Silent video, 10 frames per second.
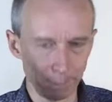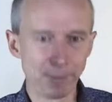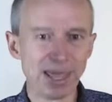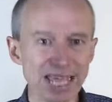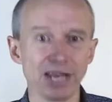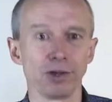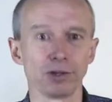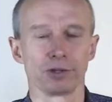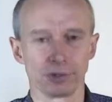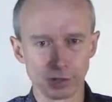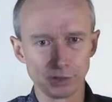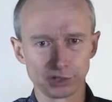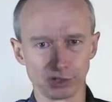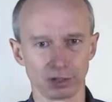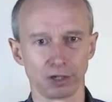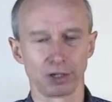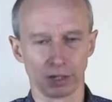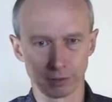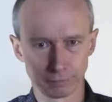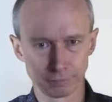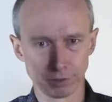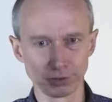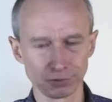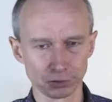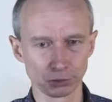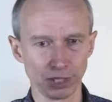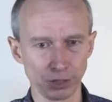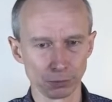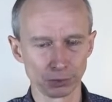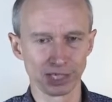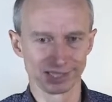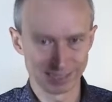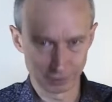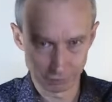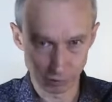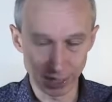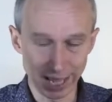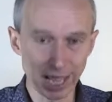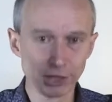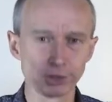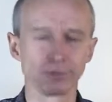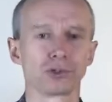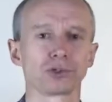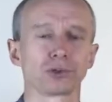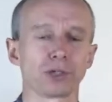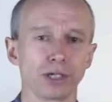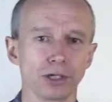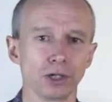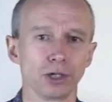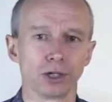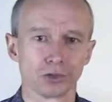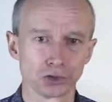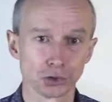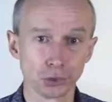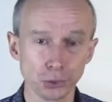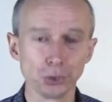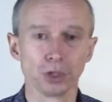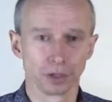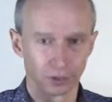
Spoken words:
pin those front of screen objects at the very edge of the screen to